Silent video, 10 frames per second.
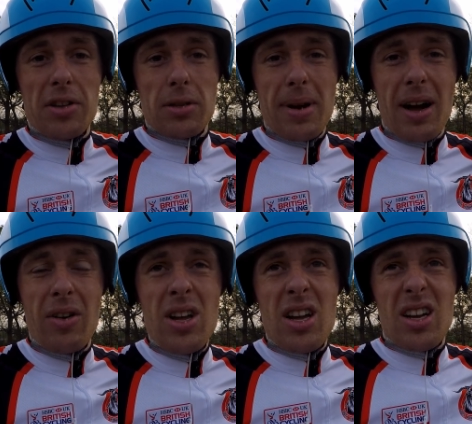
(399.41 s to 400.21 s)
There's about
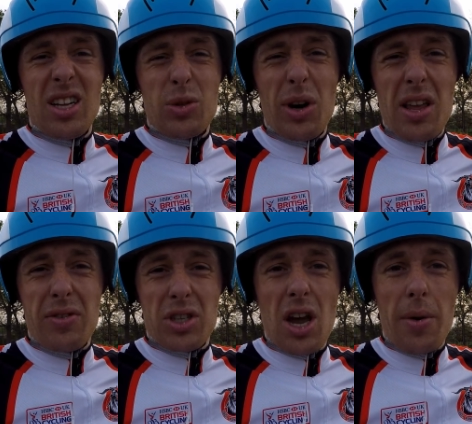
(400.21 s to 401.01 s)
uh, 20 of
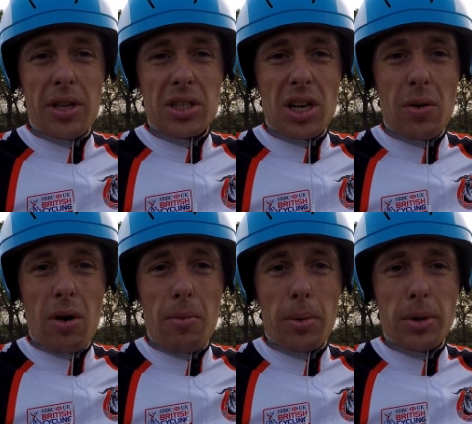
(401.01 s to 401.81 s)
us going, so
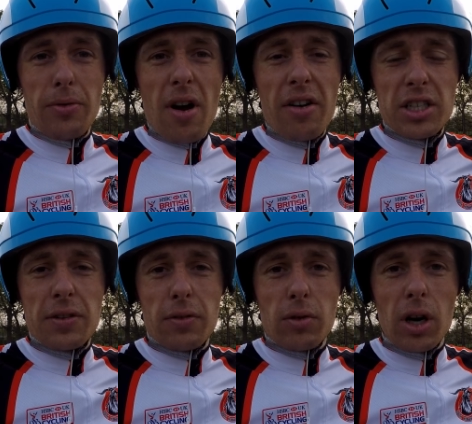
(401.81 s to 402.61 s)
um, we are doing various
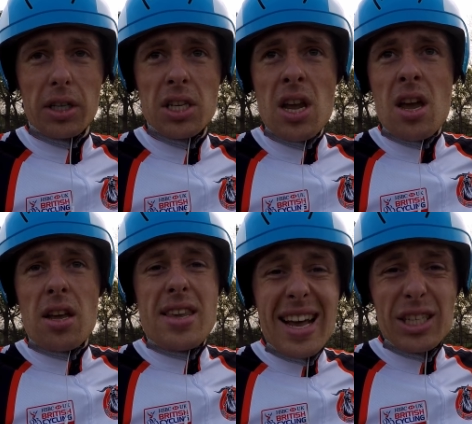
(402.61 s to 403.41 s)
different rides.
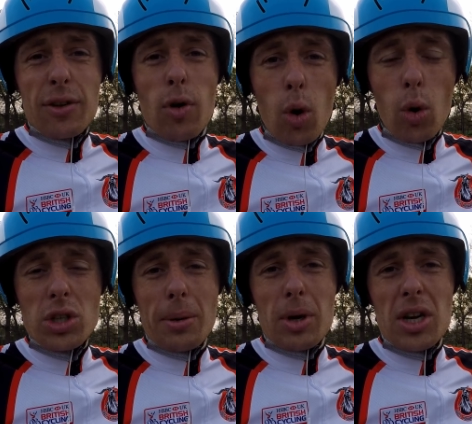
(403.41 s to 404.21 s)
Yes, of
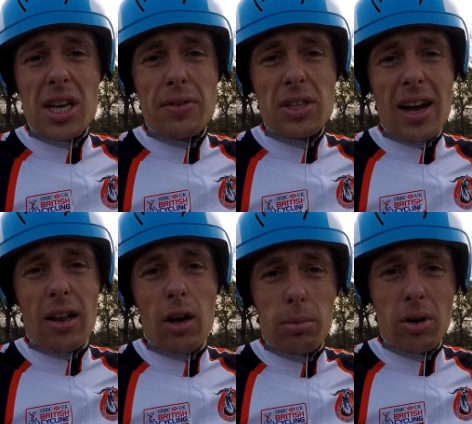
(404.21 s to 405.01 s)
course, I'm going to give Sa
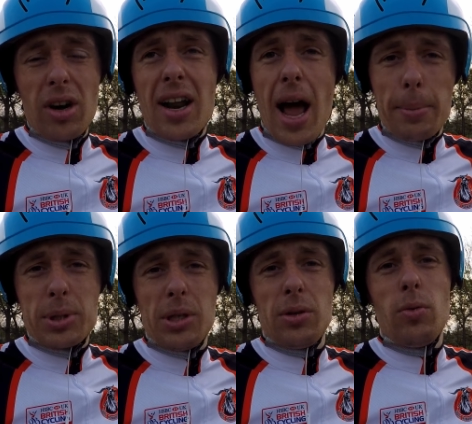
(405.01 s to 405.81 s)
Calobra an
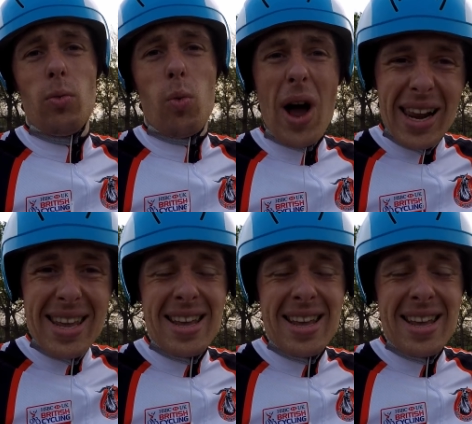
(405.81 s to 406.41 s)
absolute welly.